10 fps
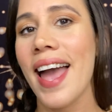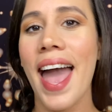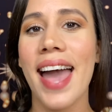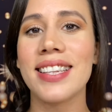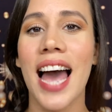
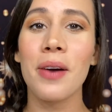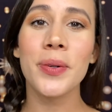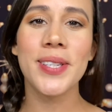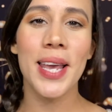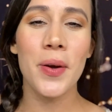and I
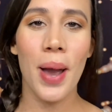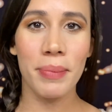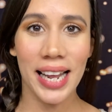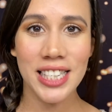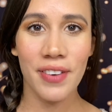will see you
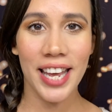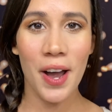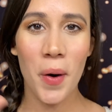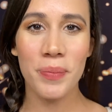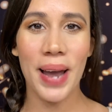in my next video. Bye